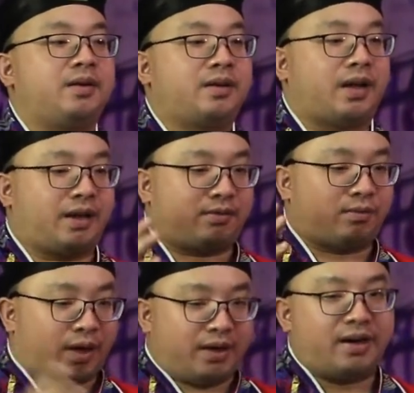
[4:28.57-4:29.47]
like
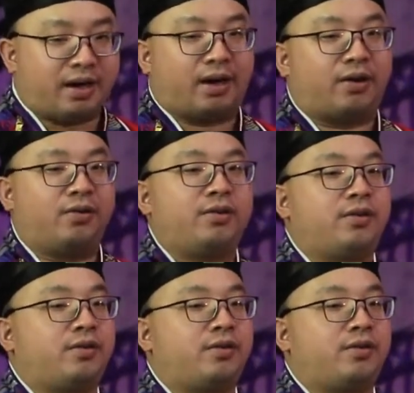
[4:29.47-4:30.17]
right now,